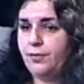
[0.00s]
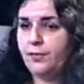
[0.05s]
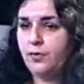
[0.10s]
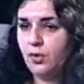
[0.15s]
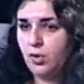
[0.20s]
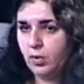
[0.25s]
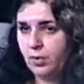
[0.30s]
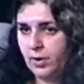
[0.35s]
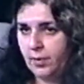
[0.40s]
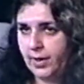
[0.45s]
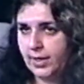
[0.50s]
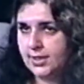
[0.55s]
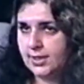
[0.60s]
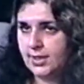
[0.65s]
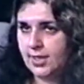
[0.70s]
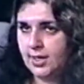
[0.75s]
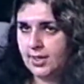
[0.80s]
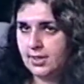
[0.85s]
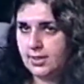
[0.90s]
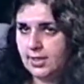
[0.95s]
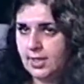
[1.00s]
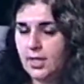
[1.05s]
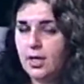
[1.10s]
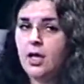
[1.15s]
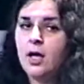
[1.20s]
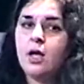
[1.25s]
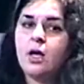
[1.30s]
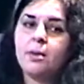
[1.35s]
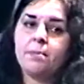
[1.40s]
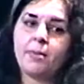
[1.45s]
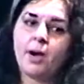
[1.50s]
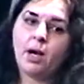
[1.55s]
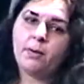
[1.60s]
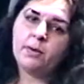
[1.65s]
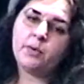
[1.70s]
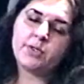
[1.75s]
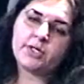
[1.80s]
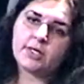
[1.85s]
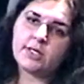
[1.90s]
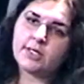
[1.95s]
before we went to India,
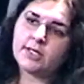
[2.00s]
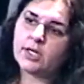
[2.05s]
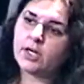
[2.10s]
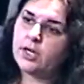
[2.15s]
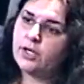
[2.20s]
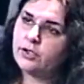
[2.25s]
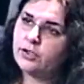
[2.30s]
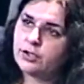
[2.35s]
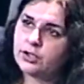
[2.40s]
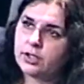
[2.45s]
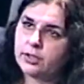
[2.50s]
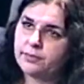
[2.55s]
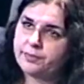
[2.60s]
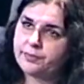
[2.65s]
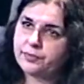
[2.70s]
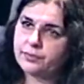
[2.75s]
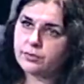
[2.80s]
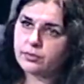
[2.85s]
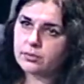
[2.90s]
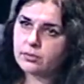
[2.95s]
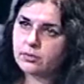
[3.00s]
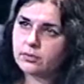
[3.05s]
Baba was in seclusion